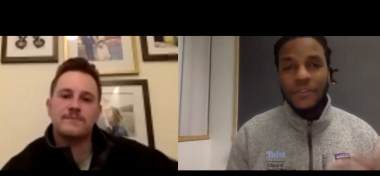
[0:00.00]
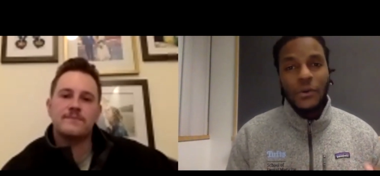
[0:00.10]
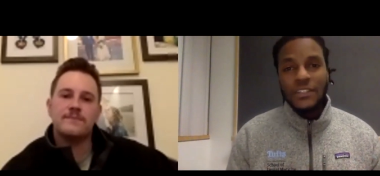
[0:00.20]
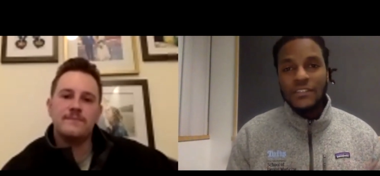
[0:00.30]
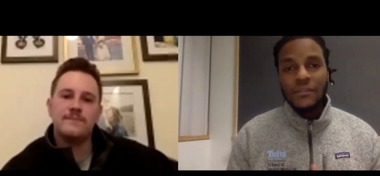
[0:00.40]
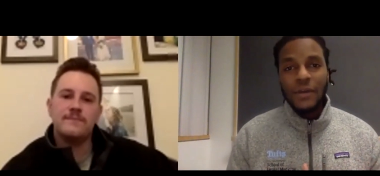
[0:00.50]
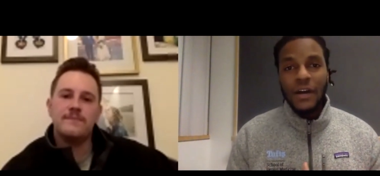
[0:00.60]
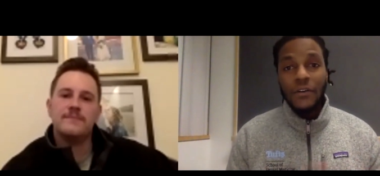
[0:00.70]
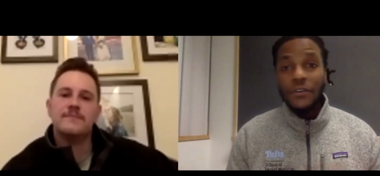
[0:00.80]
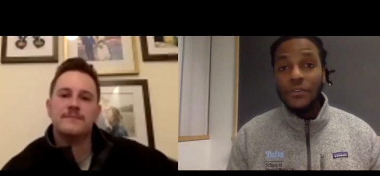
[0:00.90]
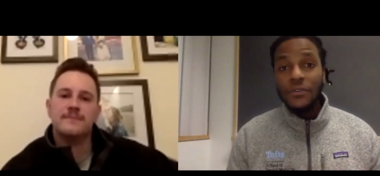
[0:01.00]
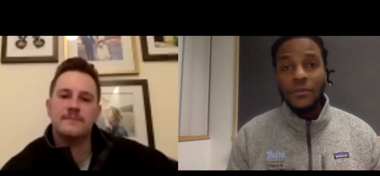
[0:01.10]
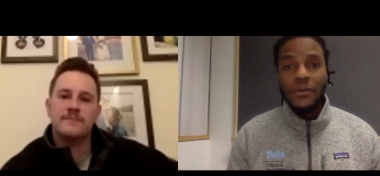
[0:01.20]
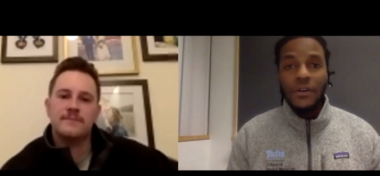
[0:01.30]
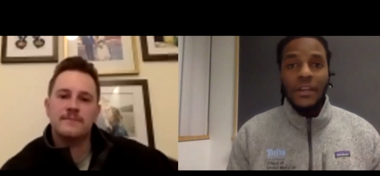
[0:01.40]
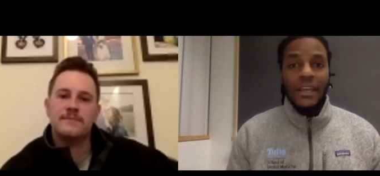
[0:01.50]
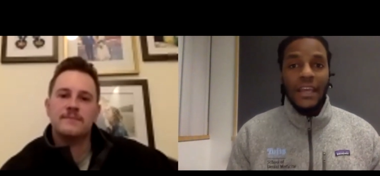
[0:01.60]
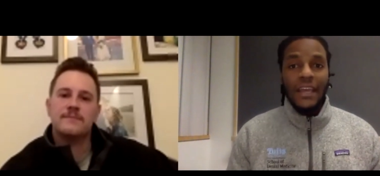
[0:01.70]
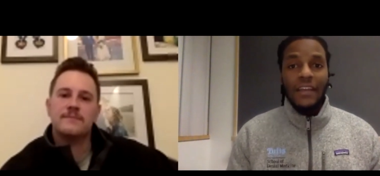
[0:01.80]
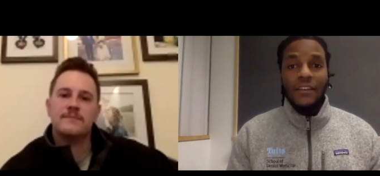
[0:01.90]
Speaker 1: questions about you
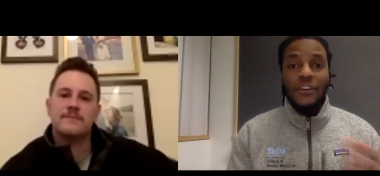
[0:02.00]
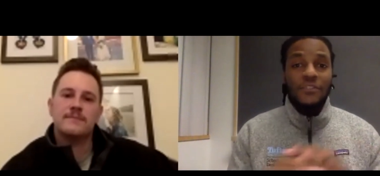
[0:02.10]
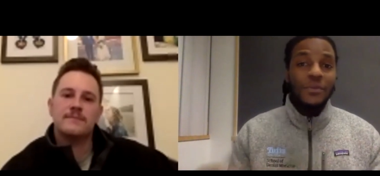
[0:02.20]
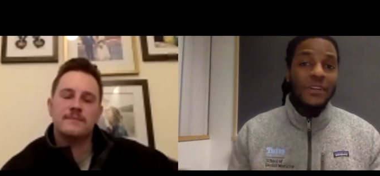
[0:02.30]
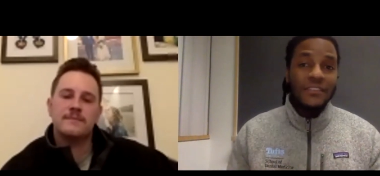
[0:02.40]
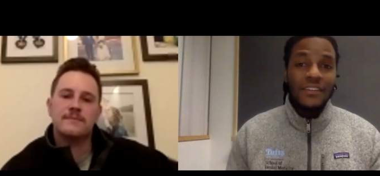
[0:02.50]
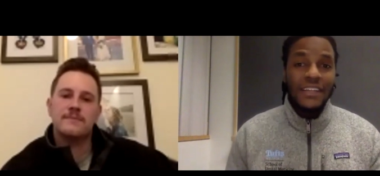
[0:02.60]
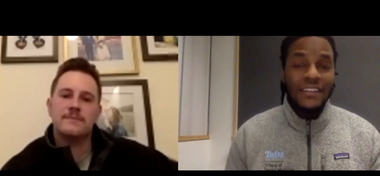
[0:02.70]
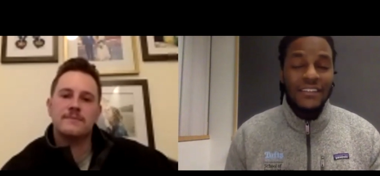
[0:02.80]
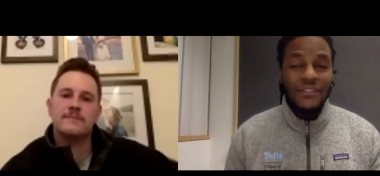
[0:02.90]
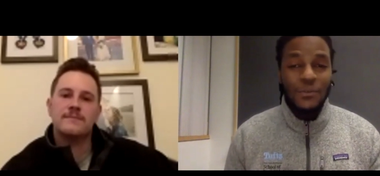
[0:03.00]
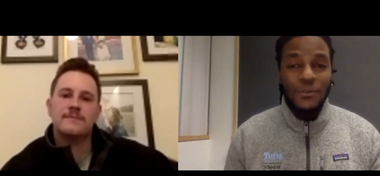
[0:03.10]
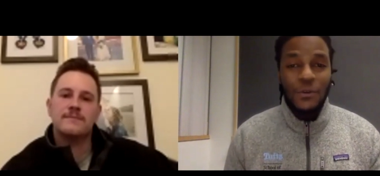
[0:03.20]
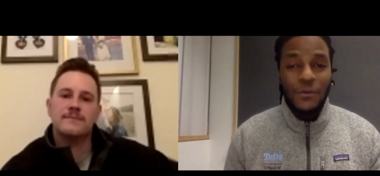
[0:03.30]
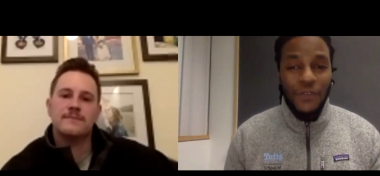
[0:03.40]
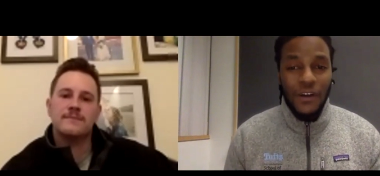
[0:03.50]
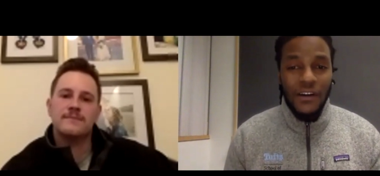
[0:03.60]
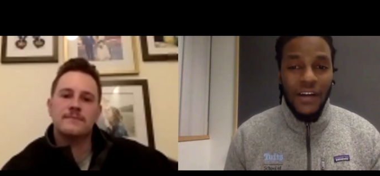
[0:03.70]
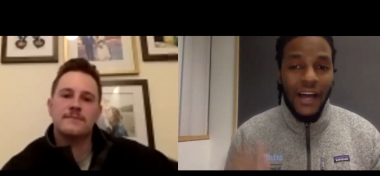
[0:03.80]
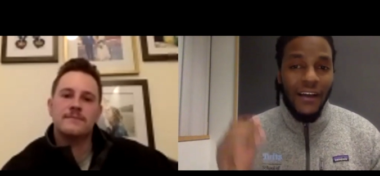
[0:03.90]
and your experience in school so
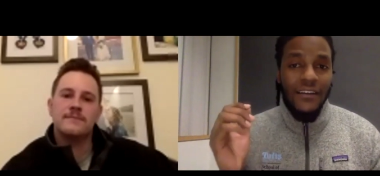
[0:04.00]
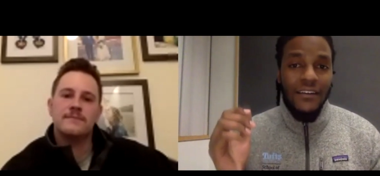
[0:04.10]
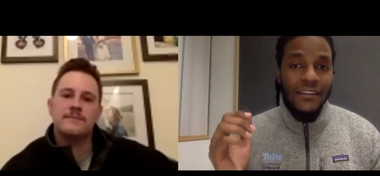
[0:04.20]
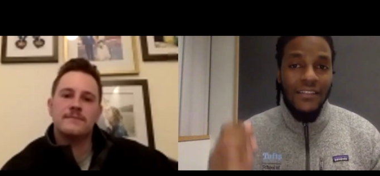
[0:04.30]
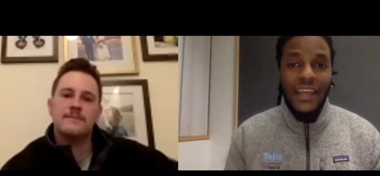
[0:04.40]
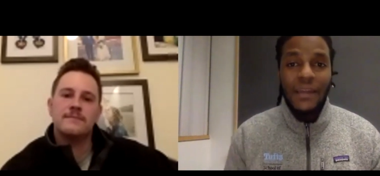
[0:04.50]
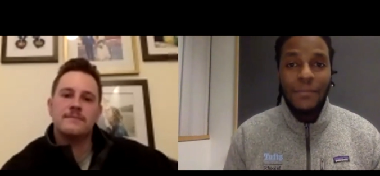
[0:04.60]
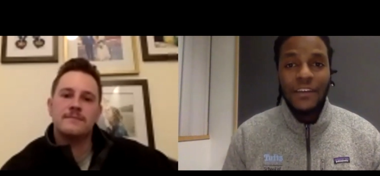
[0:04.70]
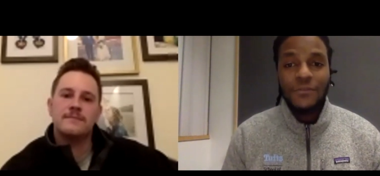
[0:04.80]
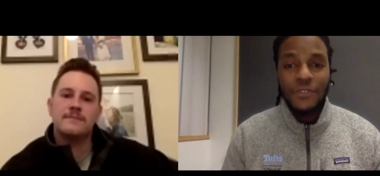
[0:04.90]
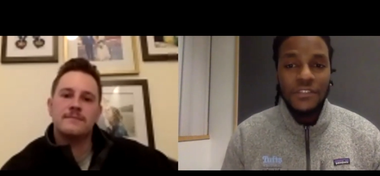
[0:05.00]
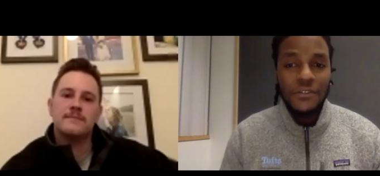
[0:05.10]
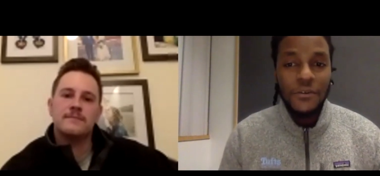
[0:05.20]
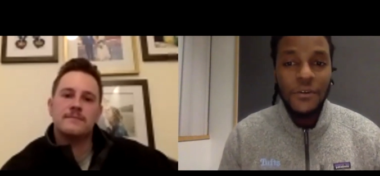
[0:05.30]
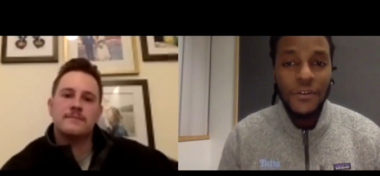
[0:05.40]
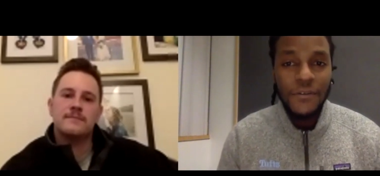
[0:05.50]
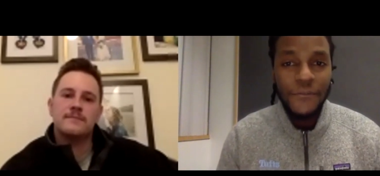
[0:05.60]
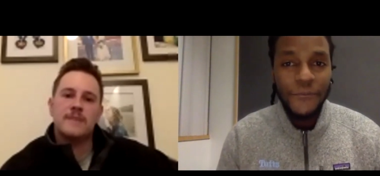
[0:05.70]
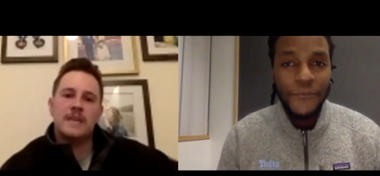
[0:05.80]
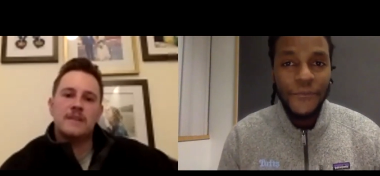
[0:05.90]
far, how could they best reach you?
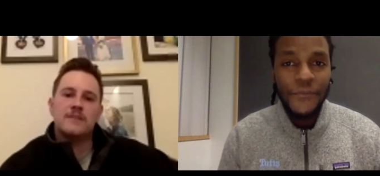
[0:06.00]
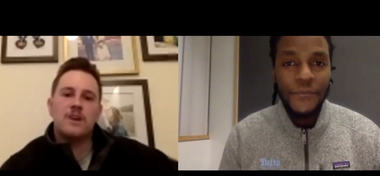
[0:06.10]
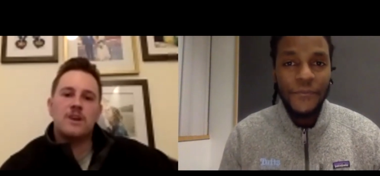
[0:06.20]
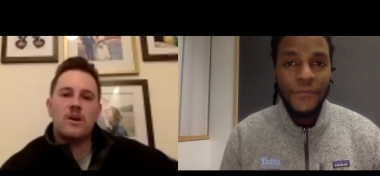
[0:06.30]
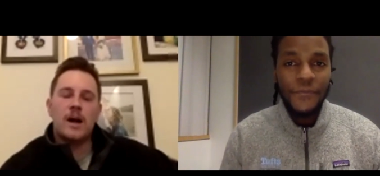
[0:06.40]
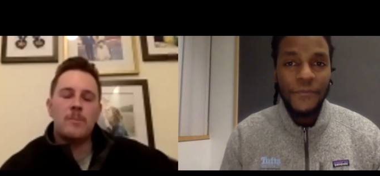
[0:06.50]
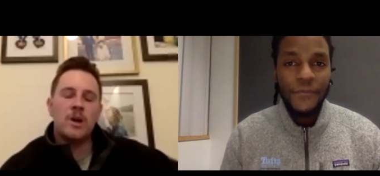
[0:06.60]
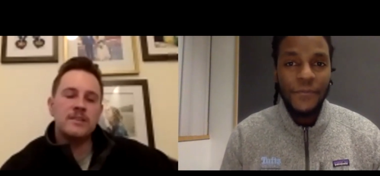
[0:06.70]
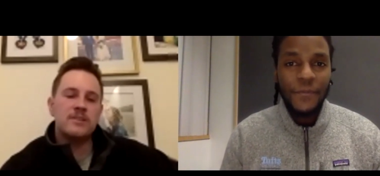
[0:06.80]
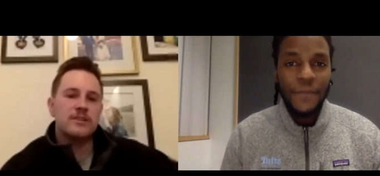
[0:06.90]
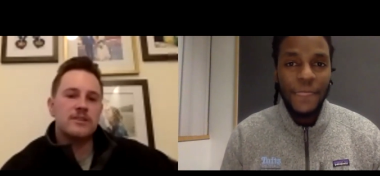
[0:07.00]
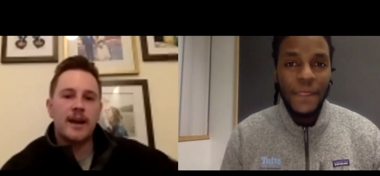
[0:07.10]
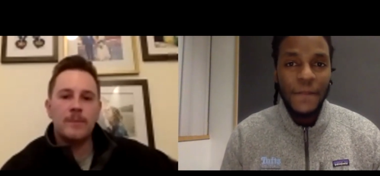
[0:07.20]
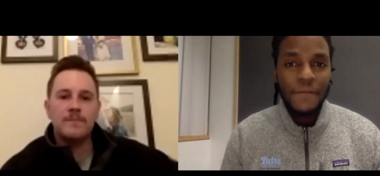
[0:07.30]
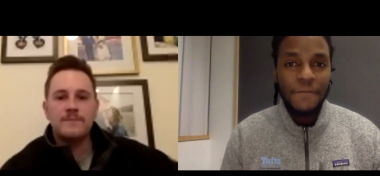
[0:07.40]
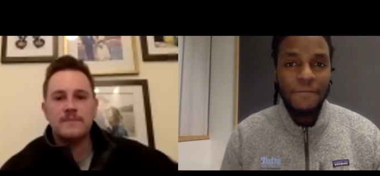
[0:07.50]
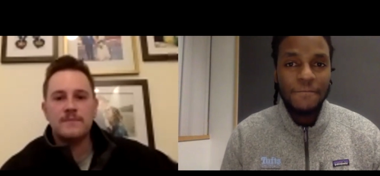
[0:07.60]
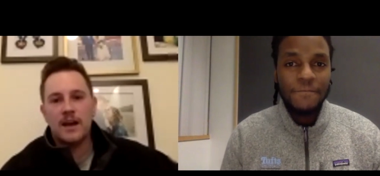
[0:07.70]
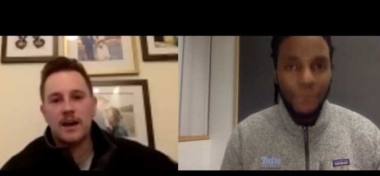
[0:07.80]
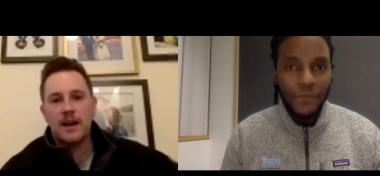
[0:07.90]
Speaker 2: So I'm on Instagram.
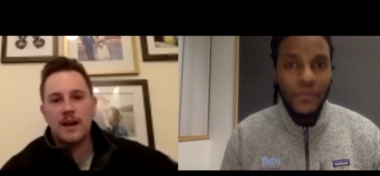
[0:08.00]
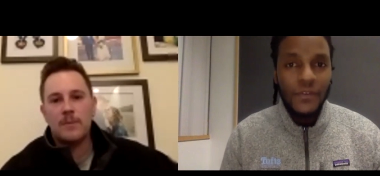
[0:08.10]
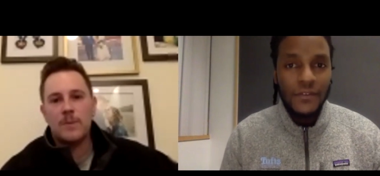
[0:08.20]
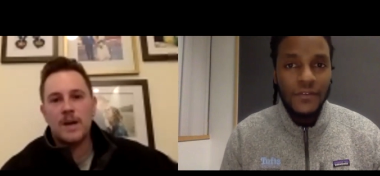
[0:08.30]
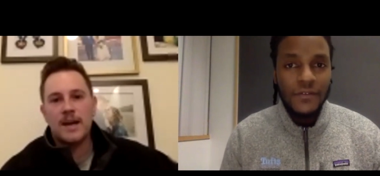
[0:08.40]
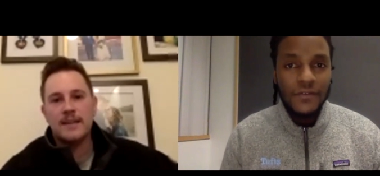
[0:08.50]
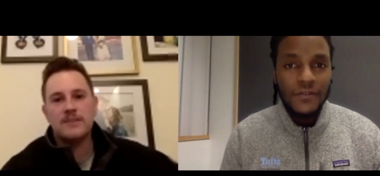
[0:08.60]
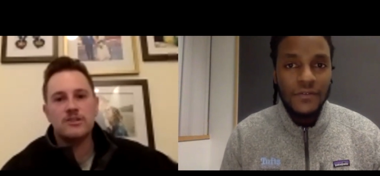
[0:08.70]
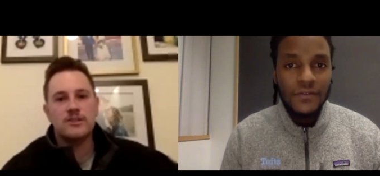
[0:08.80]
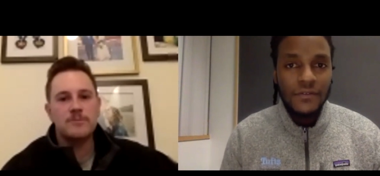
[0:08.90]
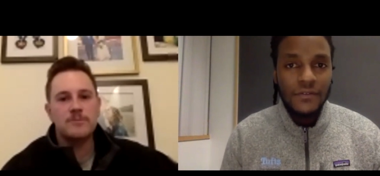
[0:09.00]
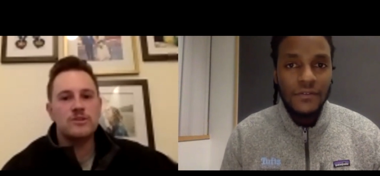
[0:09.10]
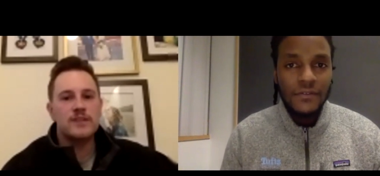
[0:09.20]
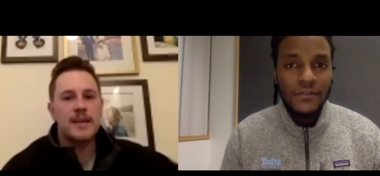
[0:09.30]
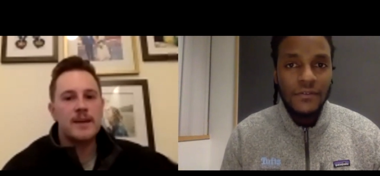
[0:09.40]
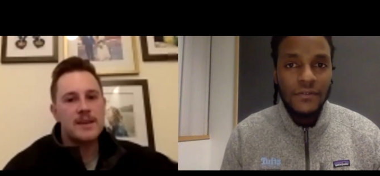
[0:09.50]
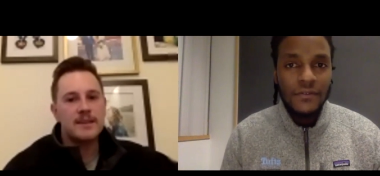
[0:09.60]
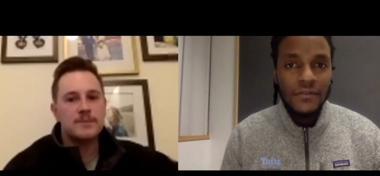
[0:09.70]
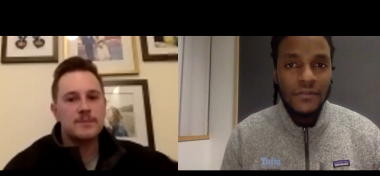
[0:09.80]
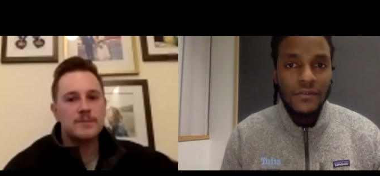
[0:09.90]
Uh, my Instagram username is
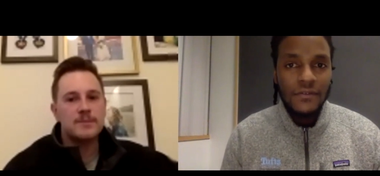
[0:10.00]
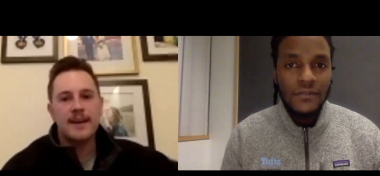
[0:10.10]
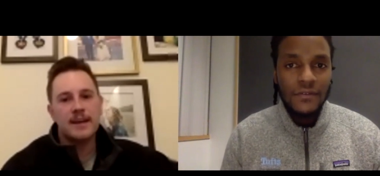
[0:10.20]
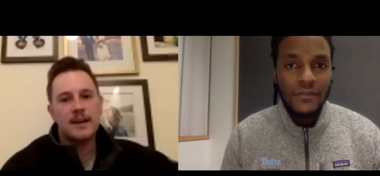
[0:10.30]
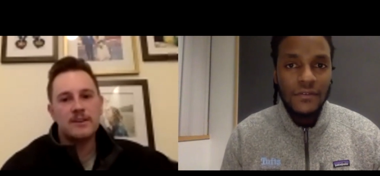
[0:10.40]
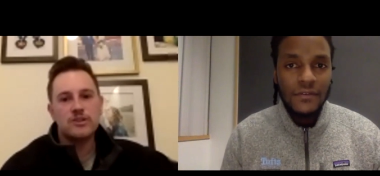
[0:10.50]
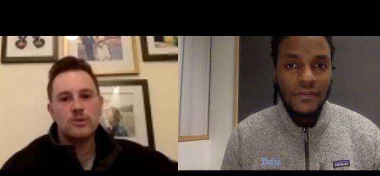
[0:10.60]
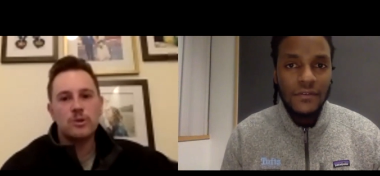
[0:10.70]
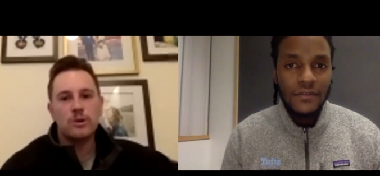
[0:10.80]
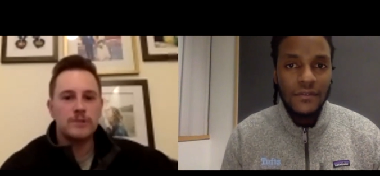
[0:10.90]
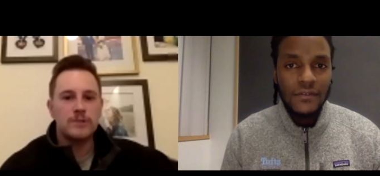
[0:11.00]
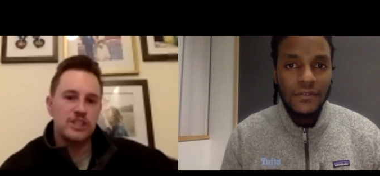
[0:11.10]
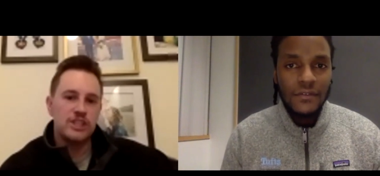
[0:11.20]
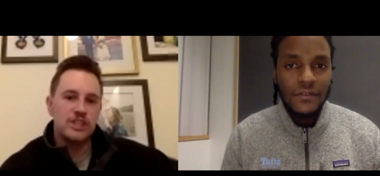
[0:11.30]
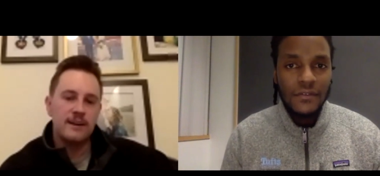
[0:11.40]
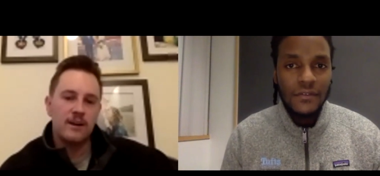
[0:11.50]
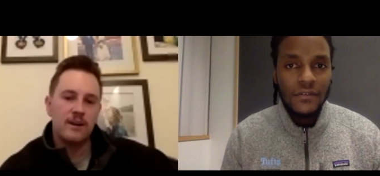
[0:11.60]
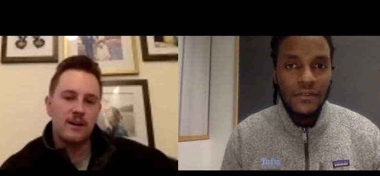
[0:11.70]
Mac underscore Ritchie, R I